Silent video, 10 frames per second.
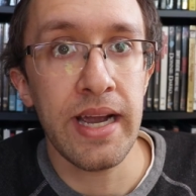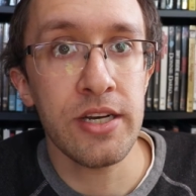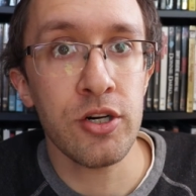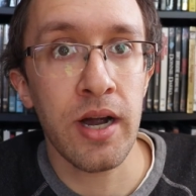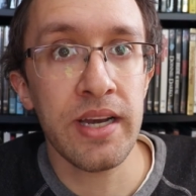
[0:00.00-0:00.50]

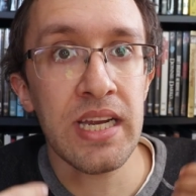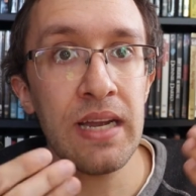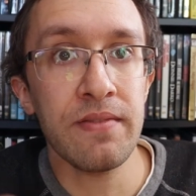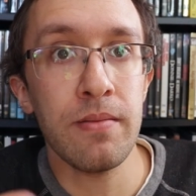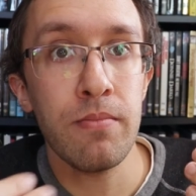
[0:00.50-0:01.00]
and trying to
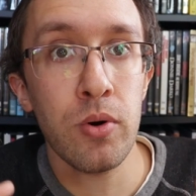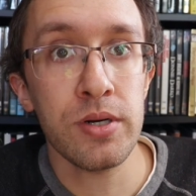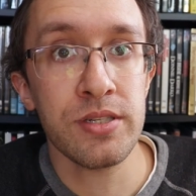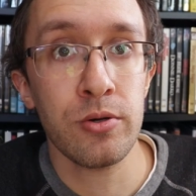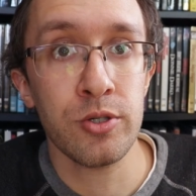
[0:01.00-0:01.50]
give them
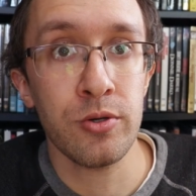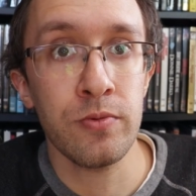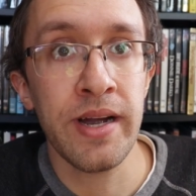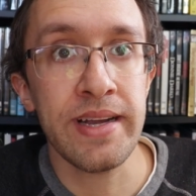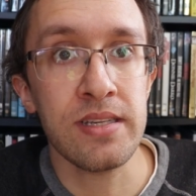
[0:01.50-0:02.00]
more social
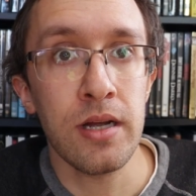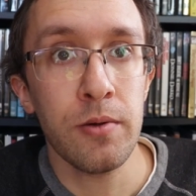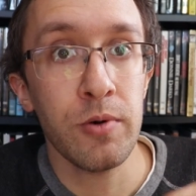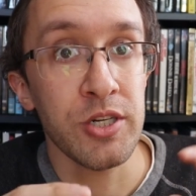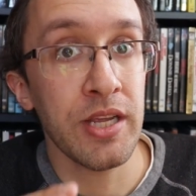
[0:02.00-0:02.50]
rights,
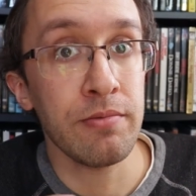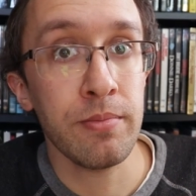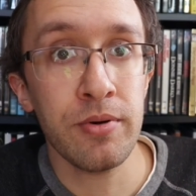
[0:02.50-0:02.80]
which they were